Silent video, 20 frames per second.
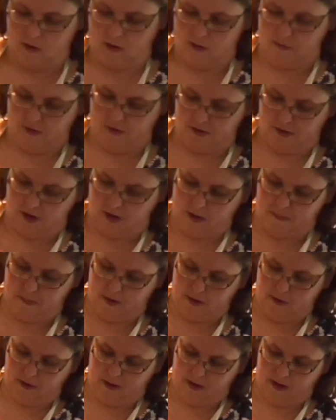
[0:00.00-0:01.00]
just going to
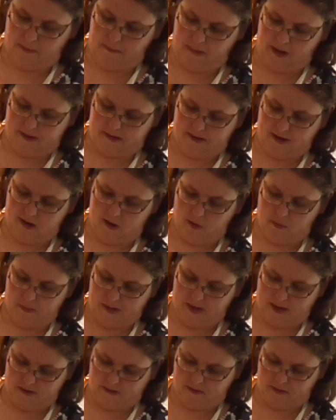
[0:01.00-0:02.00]
poke it, mix it a little
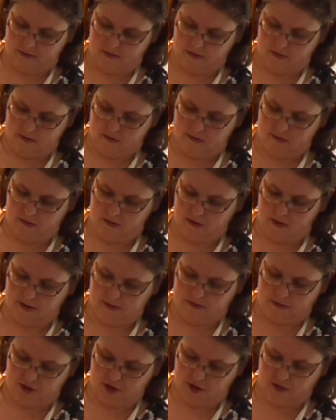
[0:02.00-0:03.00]
bit so that the
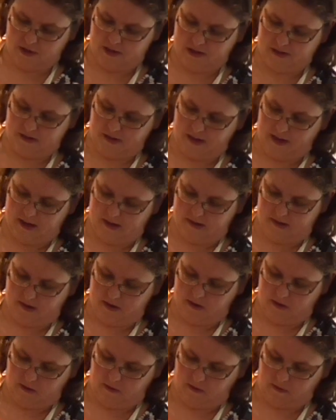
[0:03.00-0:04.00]
icing sugar doesn't get
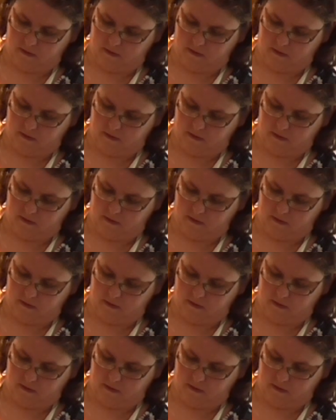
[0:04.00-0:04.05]
stuck.